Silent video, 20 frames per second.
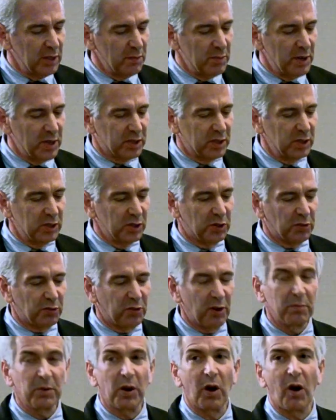the emissions
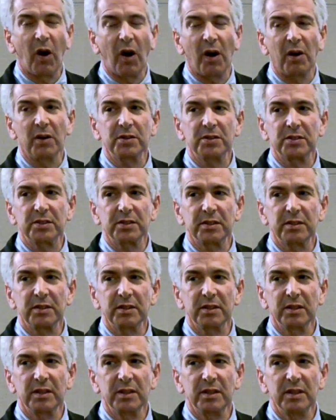from cars.
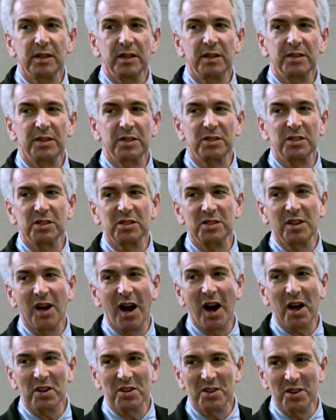This is
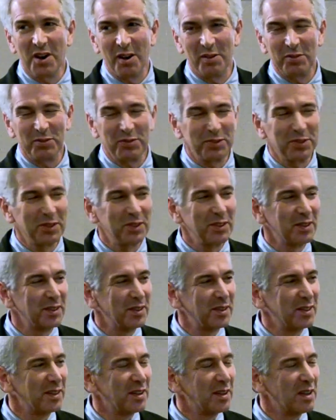not enough,
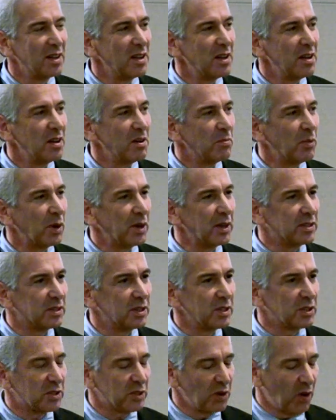but it's
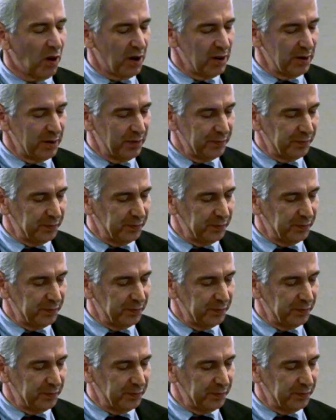a start.